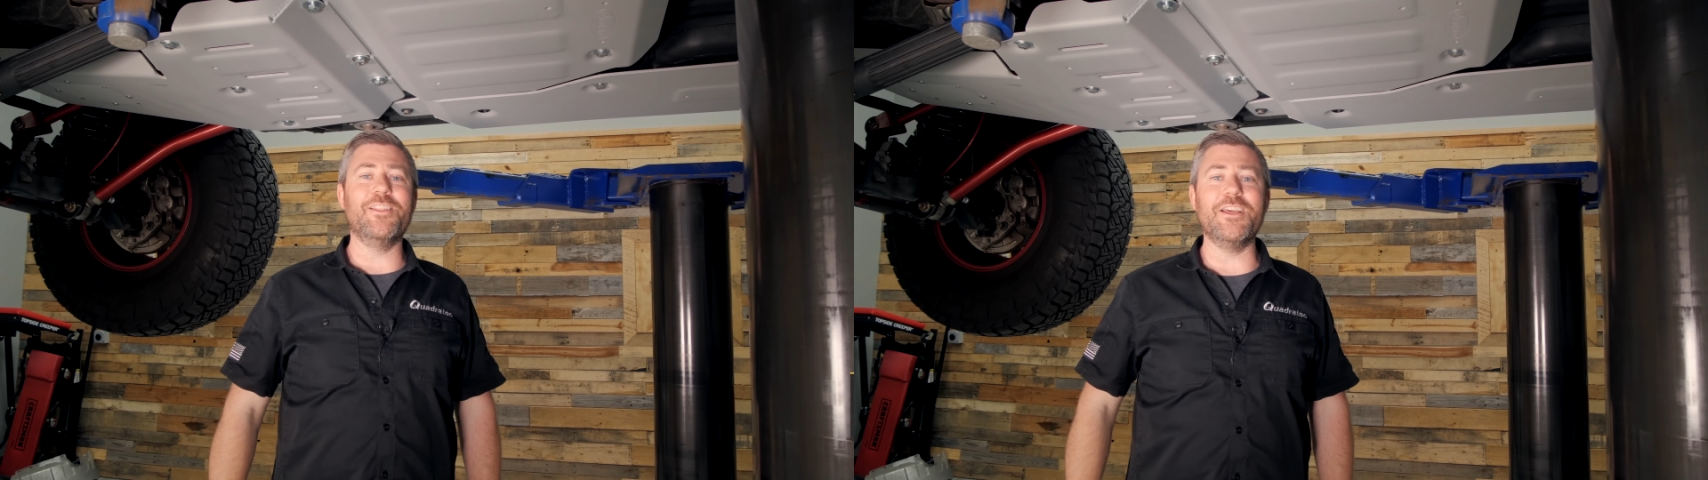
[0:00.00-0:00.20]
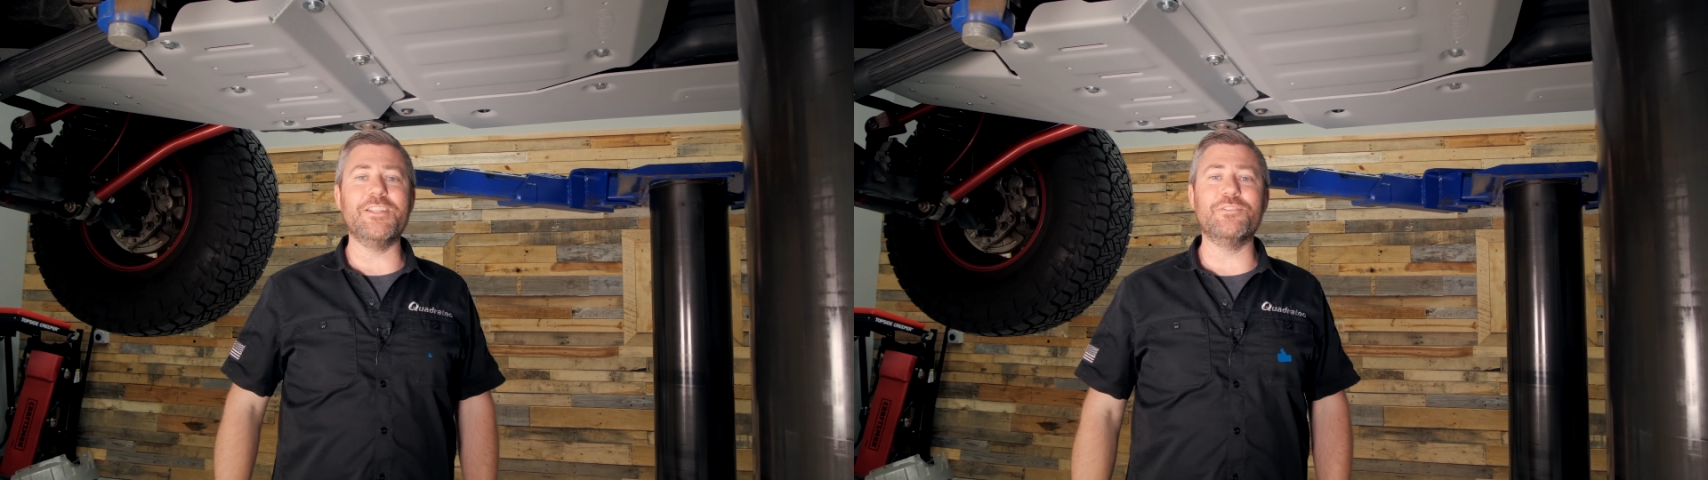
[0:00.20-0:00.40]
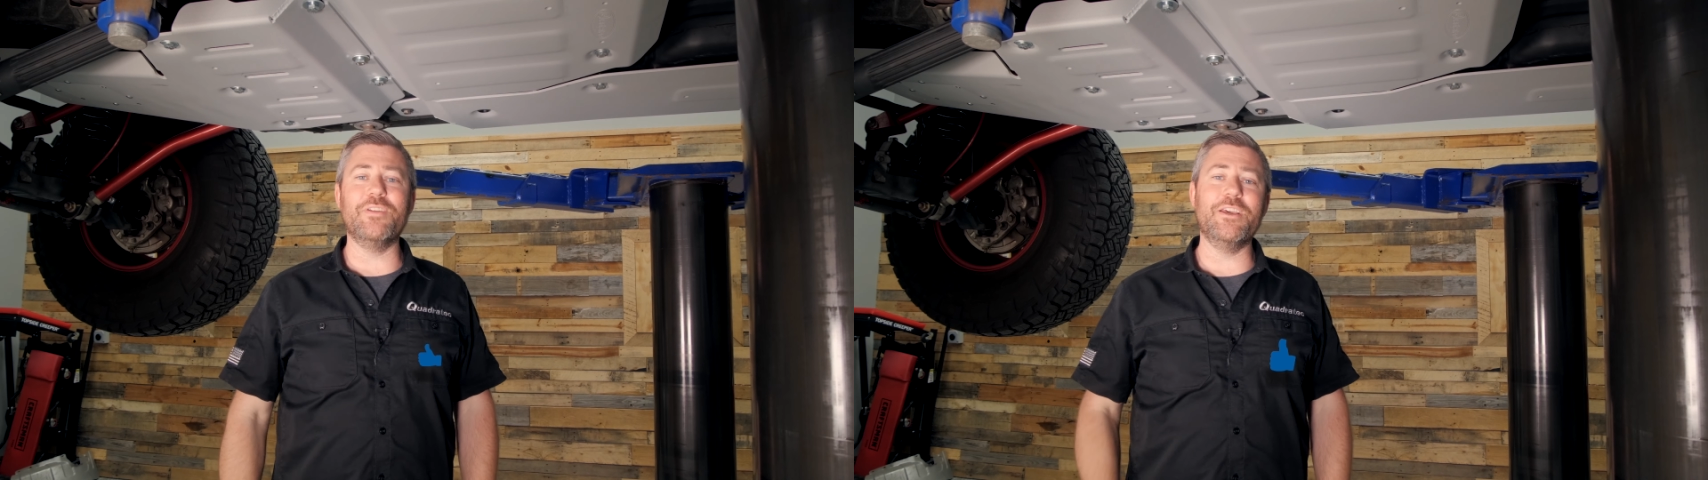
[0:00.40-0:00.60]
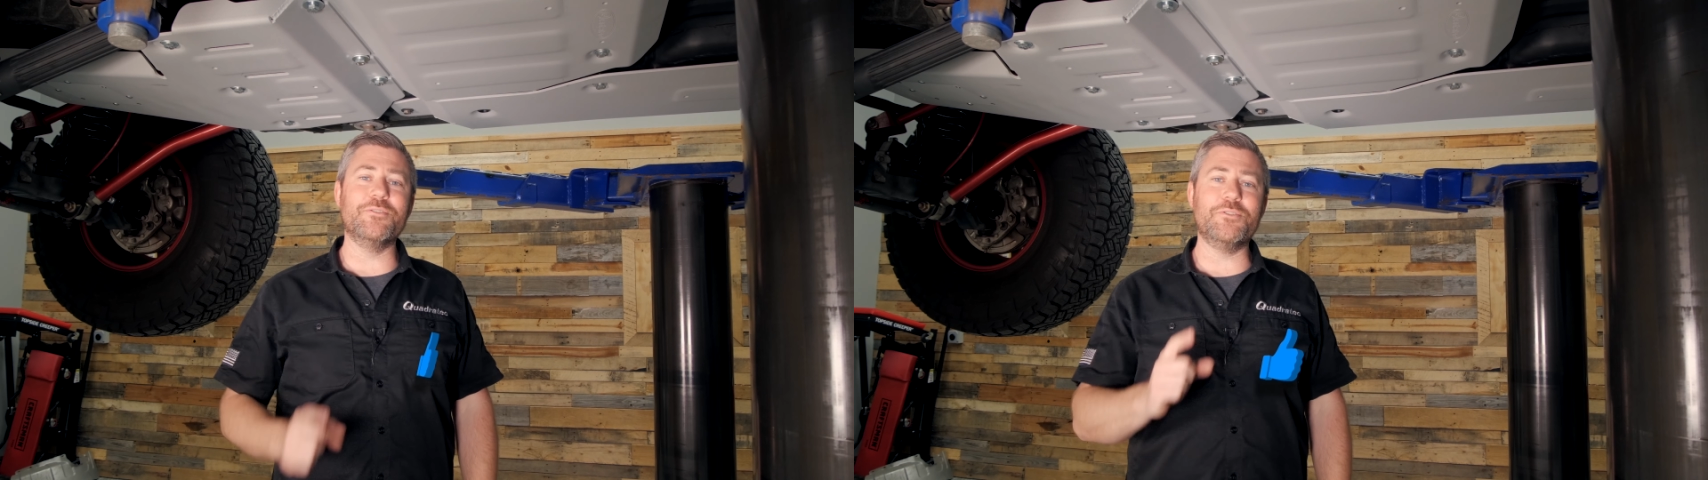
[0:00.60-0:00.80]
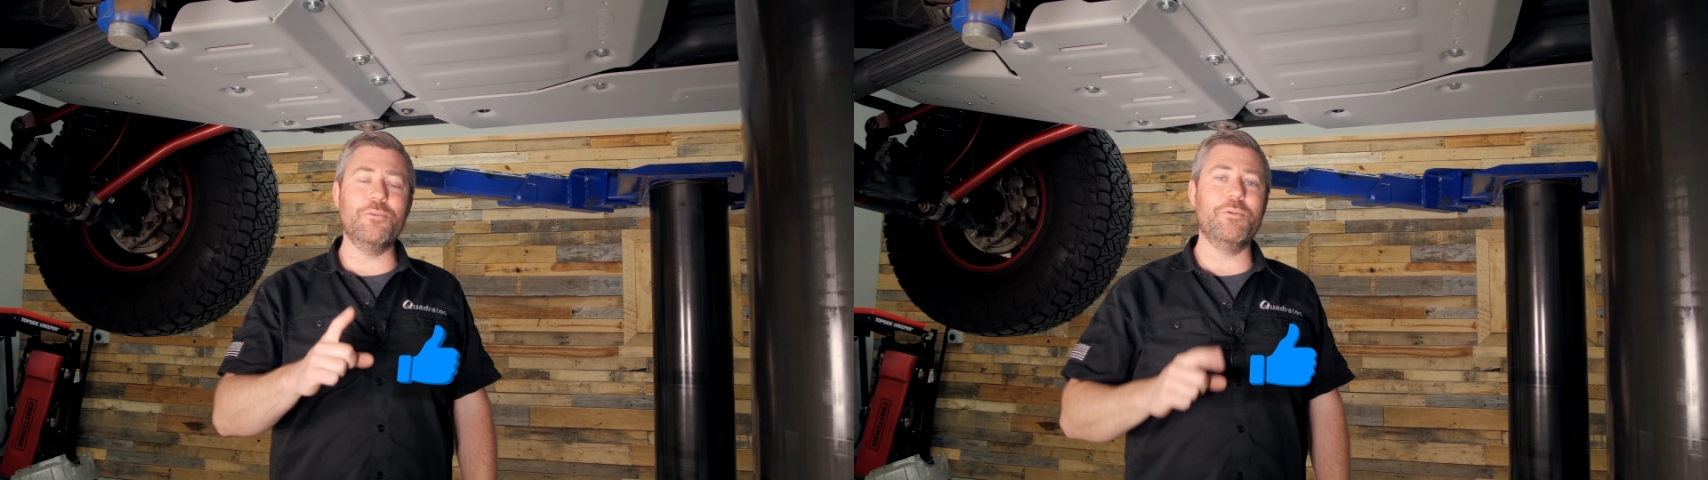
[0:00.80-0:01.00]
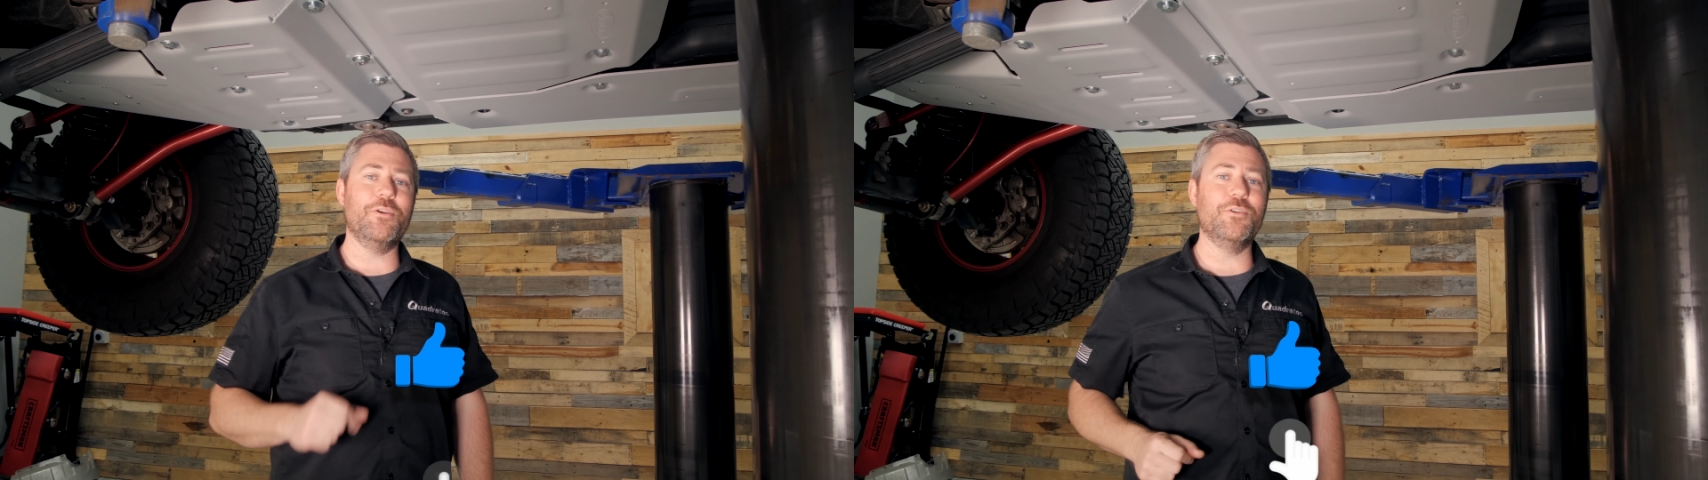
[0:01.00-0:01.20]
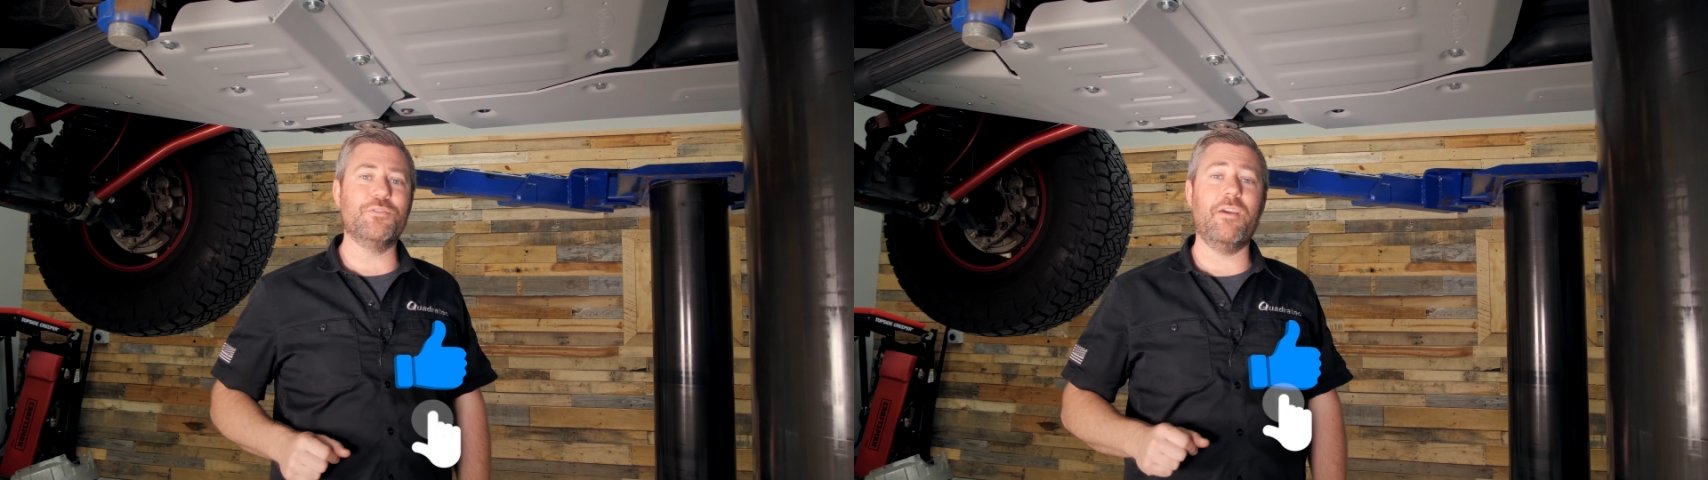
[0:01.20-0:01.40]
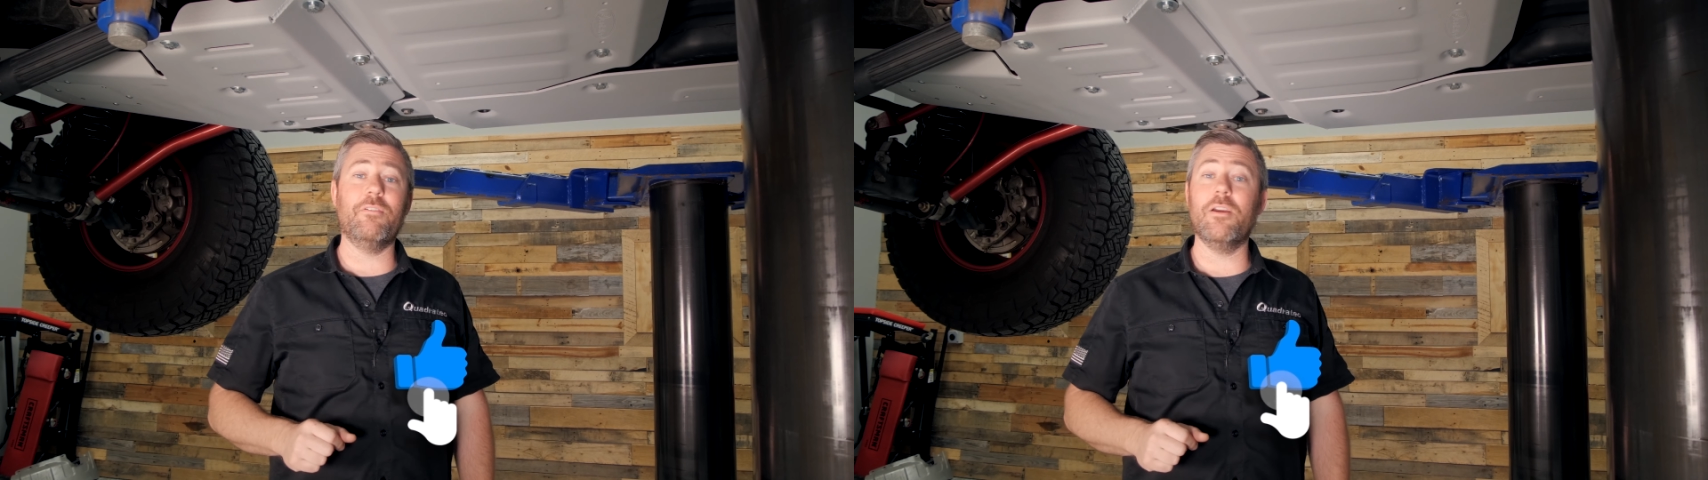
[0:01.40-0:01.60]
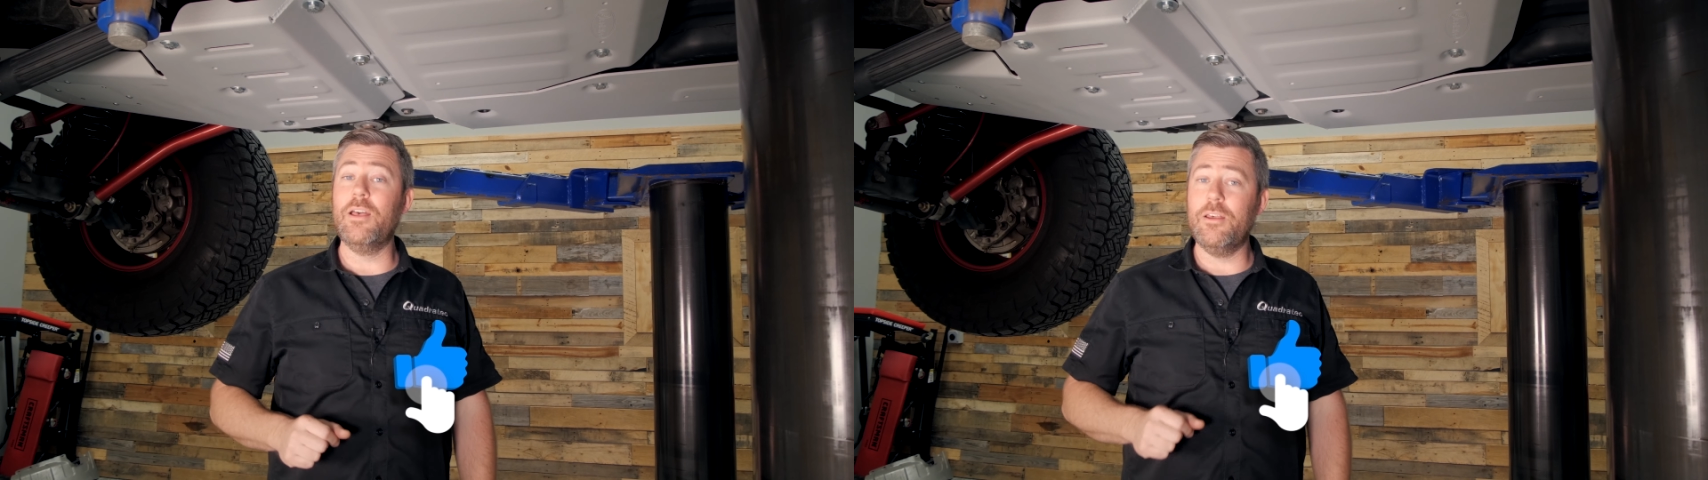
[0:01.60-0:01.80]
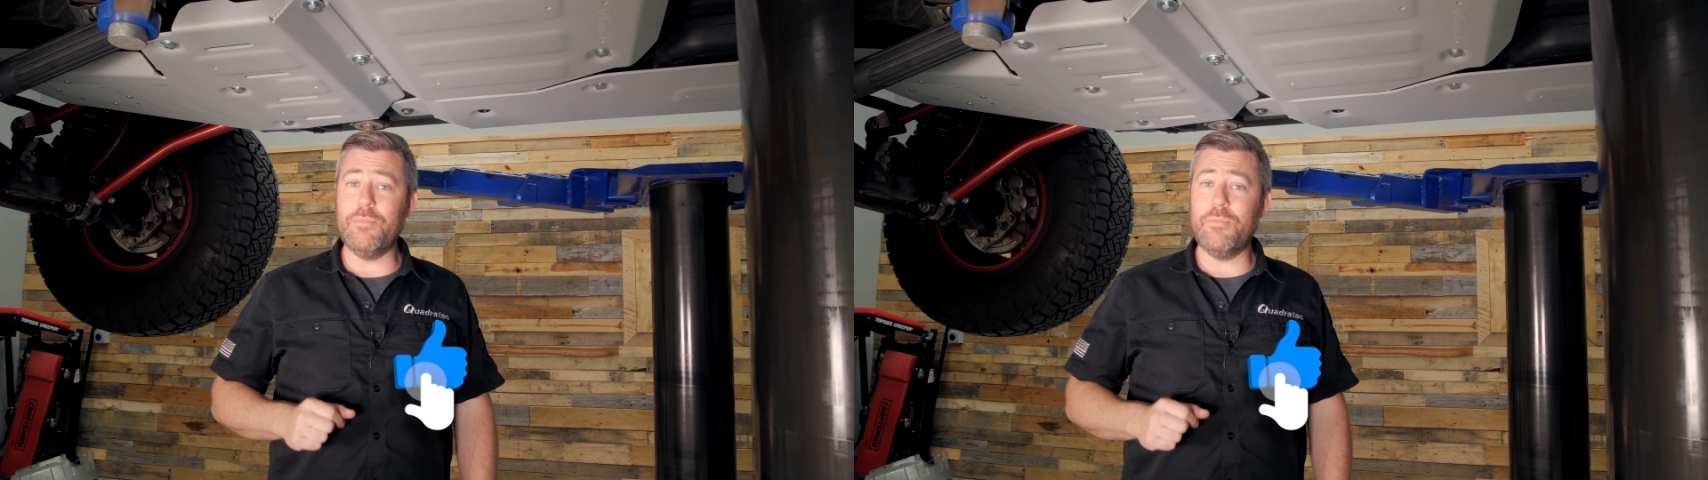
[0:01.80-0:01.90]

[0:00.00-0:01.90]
like these videos, do me a huge favor,